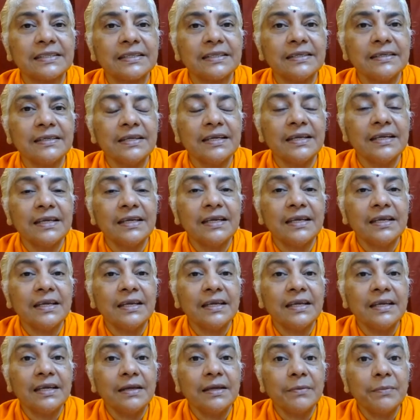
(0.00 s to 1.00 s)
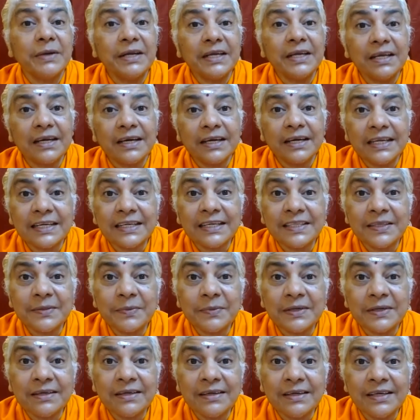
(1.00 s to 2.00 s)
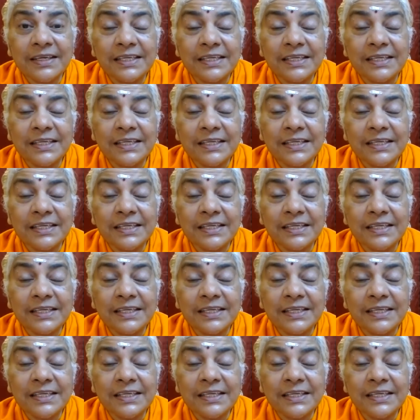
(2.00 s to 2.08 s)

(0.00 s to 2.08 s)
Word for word: Yeah? But anatma